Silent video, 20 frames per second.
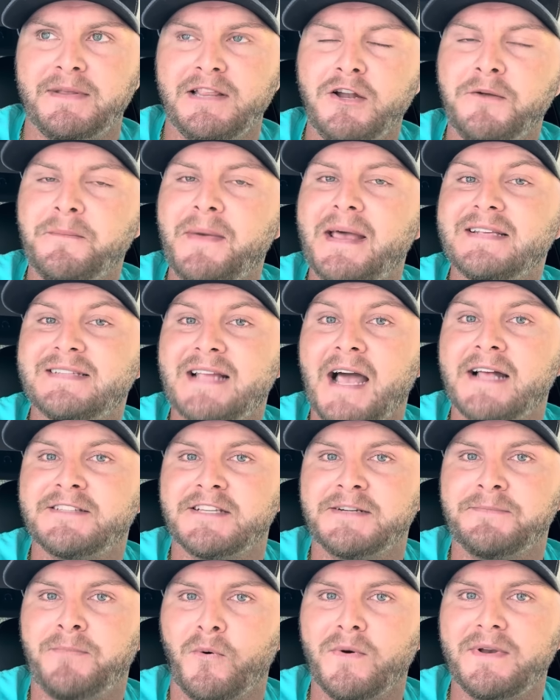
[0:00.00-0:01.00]
and little man's got
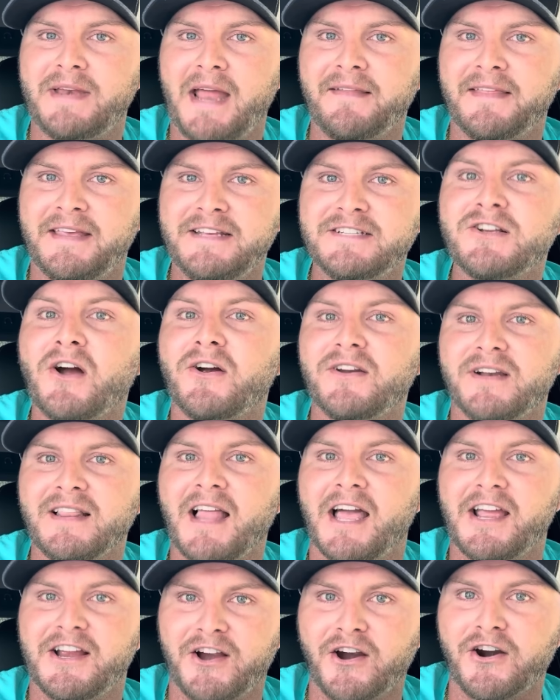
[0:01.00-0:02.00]
to the point now that he's starting to
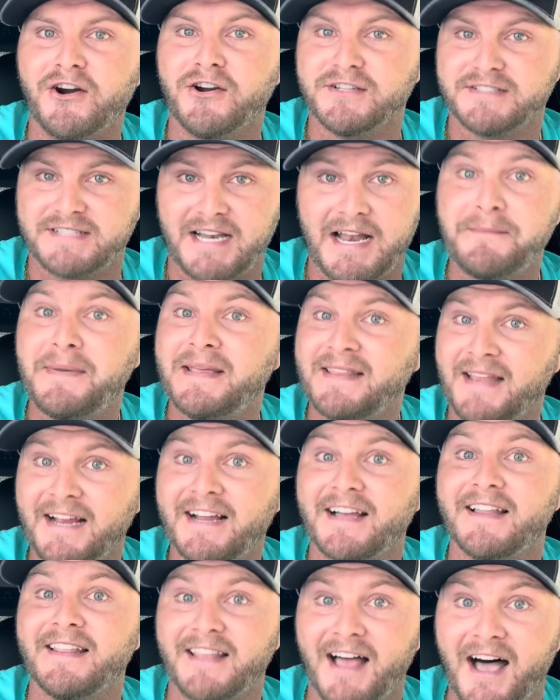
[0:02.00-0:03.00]
like girls, and I mean
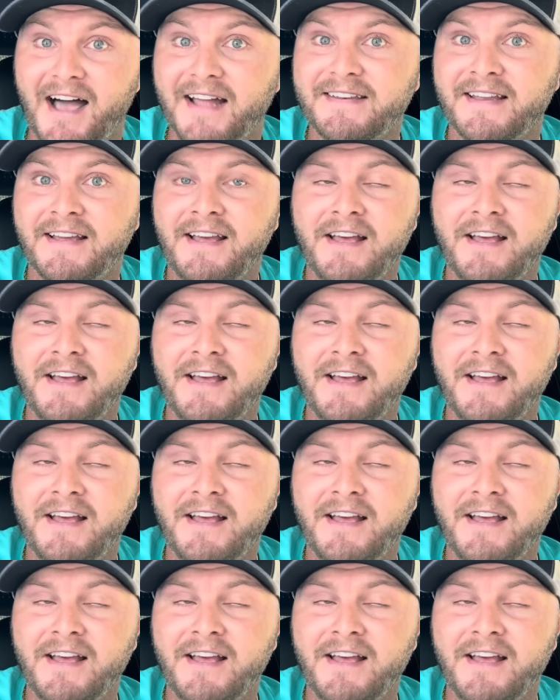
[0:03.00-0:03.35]
like a lot.